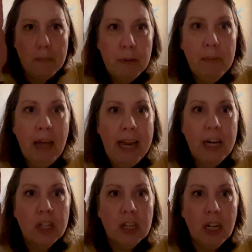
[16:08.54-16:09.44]
your
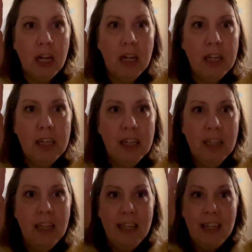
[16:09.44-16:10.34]
blinders on.
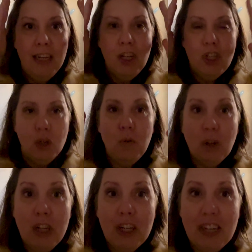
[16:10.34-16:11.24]
Don't
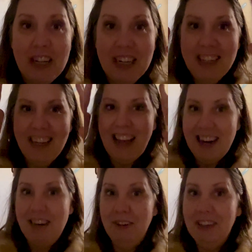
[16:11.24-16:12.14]
look
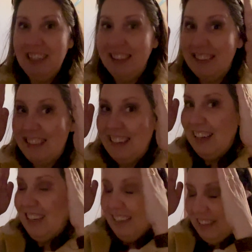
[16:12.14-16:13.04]
anywhere else,
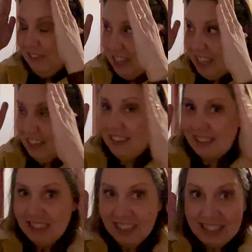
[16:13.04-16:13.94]

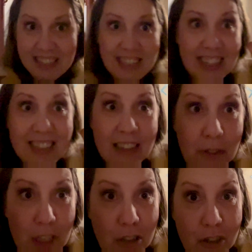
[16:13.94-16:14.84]
because this isn't
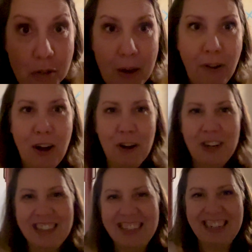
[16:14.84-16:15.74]
what you should be
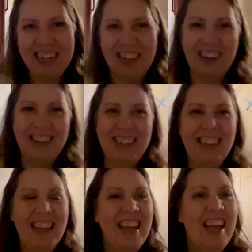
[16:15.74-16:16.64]
focusing on.
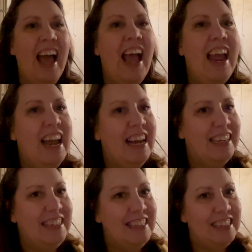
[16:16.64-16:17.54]

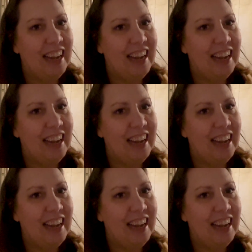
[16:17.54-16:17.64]
And